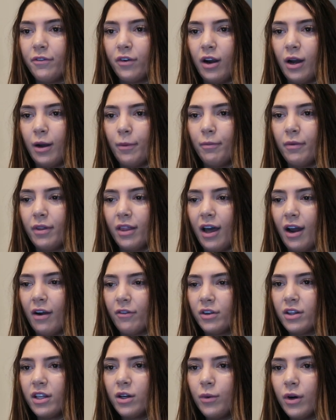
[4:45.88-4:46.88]
from the
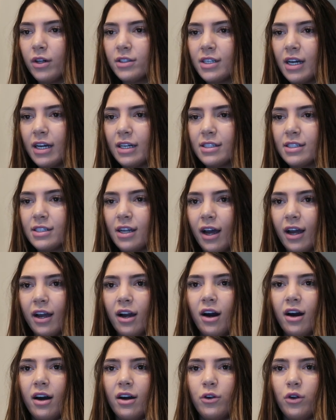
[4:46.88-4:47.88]
Everlywell test. I
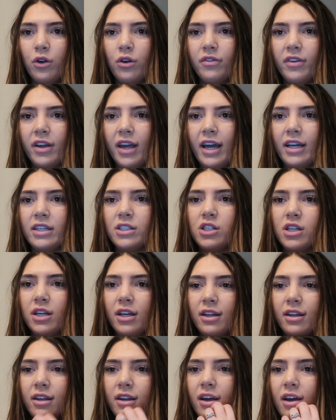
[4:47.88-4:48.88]
got a
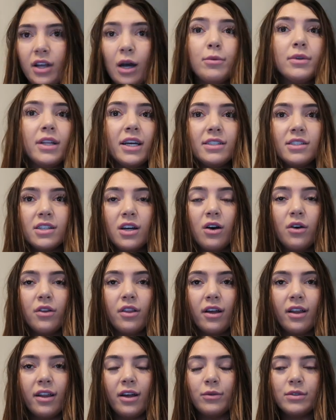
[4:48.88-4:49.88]
notification a couple days ago
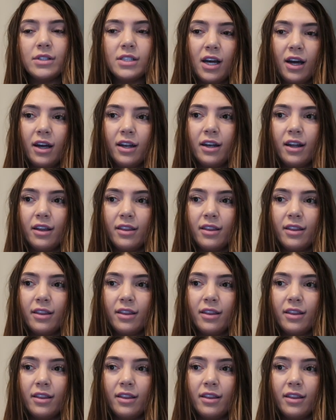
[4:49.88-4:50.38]
that it was done.